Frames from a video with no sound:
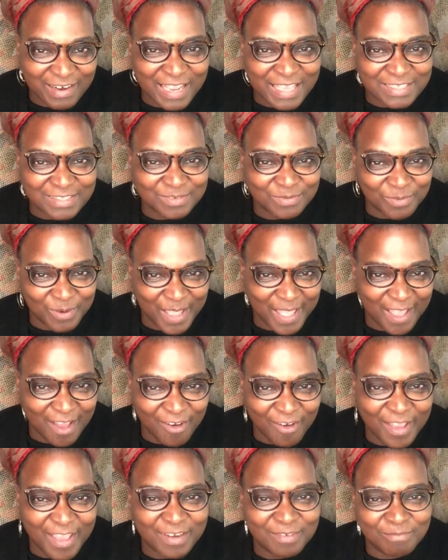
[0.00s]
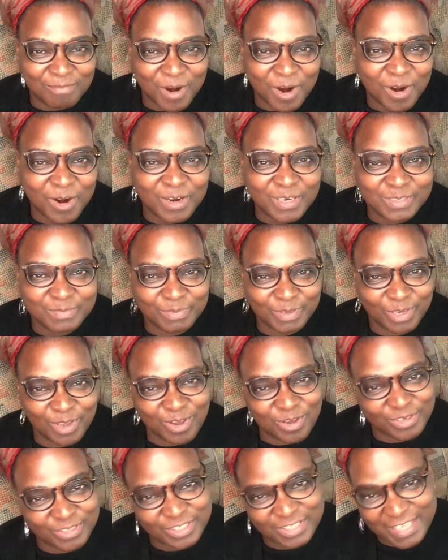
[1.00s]
as well, and Mars
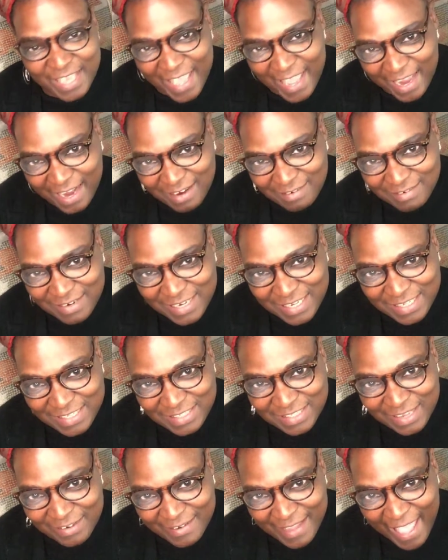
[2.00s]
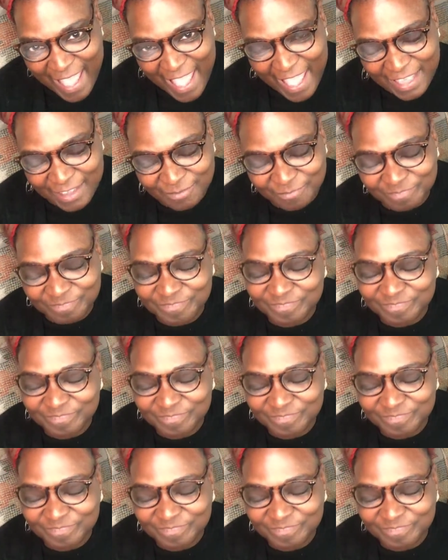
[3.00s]
belongs to Aries, okay?